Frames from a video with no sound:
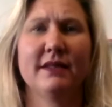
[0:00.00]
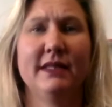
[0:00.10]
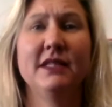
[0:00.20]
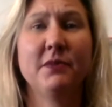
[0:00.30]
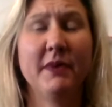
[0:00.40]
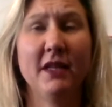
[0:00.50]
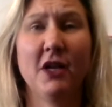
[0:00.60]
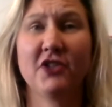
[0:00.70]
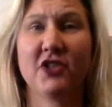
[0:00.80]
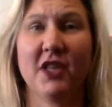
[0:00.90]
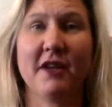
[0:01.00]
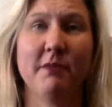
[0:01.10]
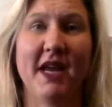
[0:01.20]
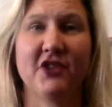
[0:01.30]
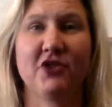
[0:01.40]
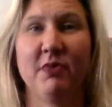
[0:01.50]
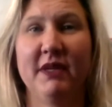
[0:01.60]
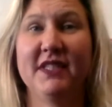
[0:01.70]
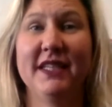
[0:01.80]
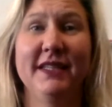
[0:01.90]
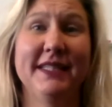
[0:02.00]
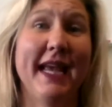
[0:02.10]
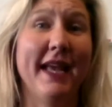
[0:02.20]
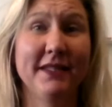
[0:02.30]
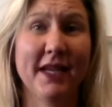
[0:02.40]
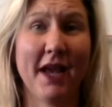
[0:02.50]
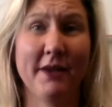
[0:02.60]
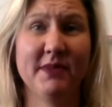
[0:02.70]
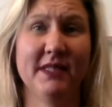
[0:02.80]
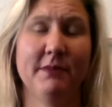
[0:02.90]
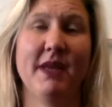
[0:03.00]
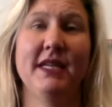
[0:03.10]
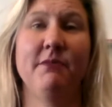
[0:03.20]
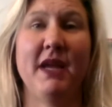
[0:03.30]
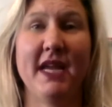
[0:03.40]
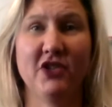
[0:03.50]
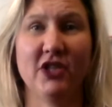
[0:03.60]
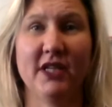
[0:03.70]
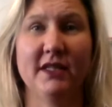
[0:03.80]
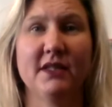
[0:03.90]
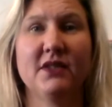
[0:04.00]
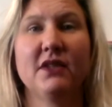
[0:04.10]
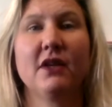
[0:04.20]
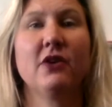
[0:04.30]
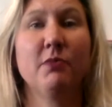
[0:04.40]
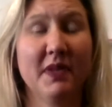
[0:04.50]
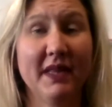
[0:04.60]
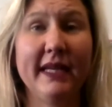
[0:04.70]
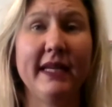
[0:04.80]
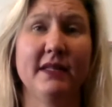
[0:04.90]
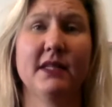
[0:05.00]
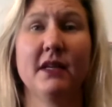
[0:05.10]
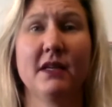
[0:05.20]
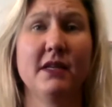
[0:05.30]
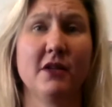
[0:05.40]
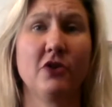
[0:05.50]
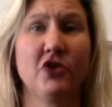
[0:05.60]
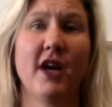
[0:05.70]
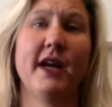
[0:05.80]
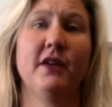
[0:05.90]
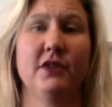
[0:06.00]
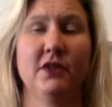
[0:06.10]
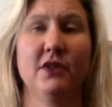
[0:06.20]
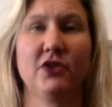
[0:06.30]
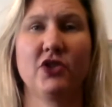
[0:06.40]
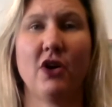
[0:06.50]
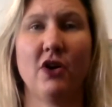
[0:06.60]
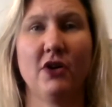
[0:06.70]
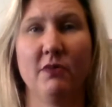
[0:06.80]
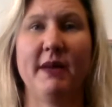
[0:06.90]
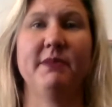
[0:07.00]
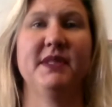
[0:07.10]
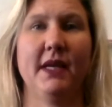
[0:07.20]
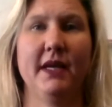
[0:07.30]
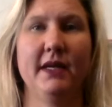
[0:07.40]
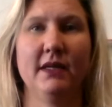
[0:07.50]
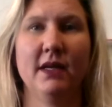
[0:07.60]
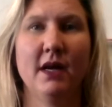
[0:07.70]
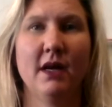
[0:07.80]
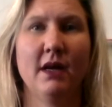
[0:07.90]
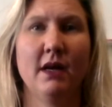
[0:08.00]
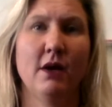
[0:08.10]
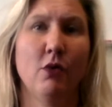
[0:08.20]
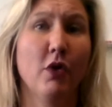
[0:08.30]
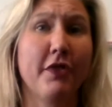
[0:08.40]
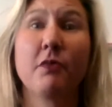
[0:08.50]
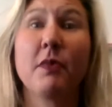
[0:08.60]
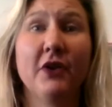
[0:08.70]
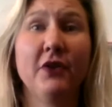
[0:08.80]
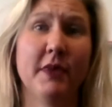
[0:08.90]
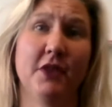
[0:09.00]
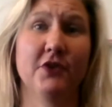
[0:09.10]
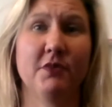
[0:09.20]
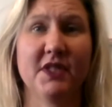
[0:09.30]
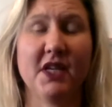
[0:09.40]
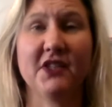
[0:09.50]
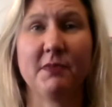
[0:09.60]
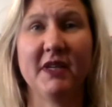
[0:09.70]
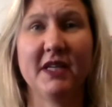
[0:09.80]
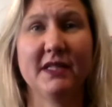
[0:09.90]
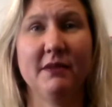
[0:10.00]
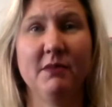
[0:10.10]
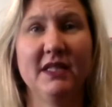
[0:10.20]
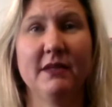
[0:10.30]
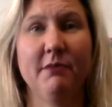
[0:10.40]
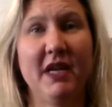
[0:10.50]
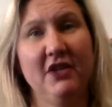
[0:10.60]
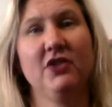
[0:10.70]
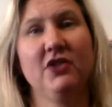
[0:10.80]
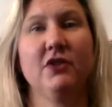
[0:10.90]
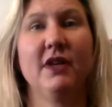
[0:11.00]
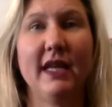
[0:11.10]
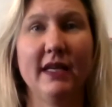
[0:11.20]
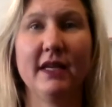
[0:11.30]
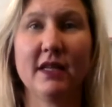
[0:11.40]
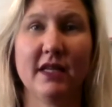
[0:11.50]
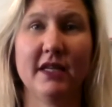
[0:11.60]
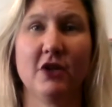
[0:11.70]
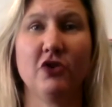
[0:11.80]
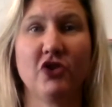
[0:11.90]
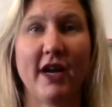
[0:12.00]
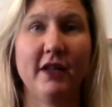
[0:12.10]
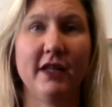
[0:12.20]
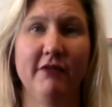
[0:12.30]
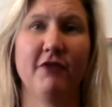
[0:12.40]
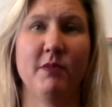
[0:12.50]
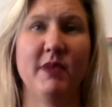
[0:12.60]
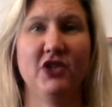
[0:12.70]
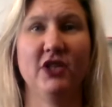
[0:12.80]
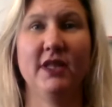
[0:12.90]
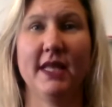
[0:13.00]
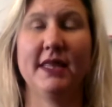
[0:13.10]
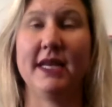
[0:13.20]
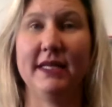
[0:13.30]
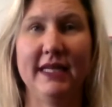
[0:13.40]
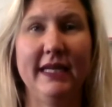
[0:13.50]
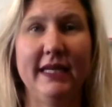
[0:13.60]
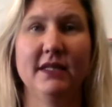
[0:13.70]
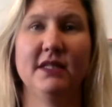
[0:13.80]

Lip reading: Since we launched LungMatch, we've seen 10 times as many patients complete a clinical trial search on our website. We're thrilled with those results because it means that patients are getting the clinical trial information that they need